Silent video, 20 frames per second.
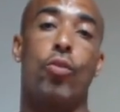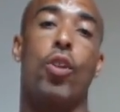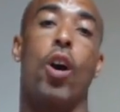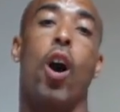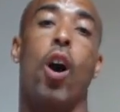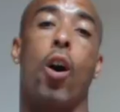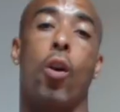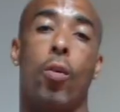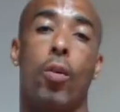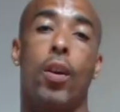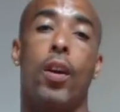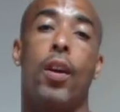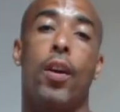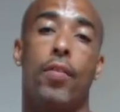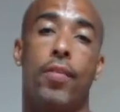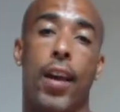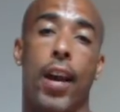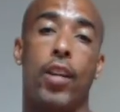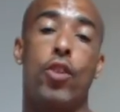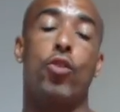you'll know
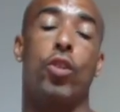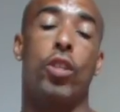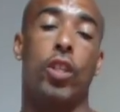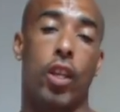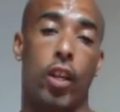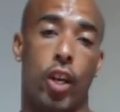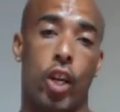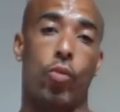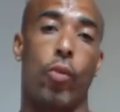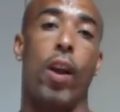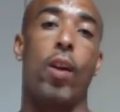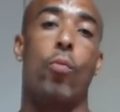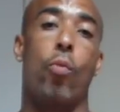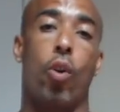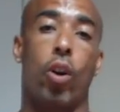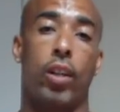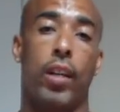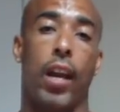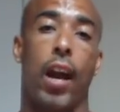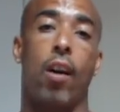that you can get a
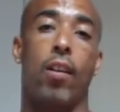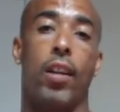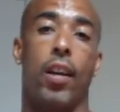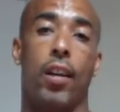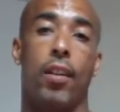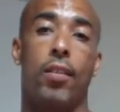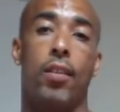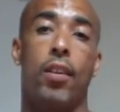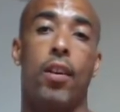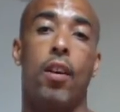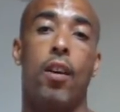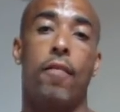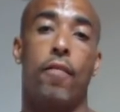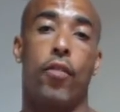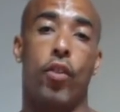great workout in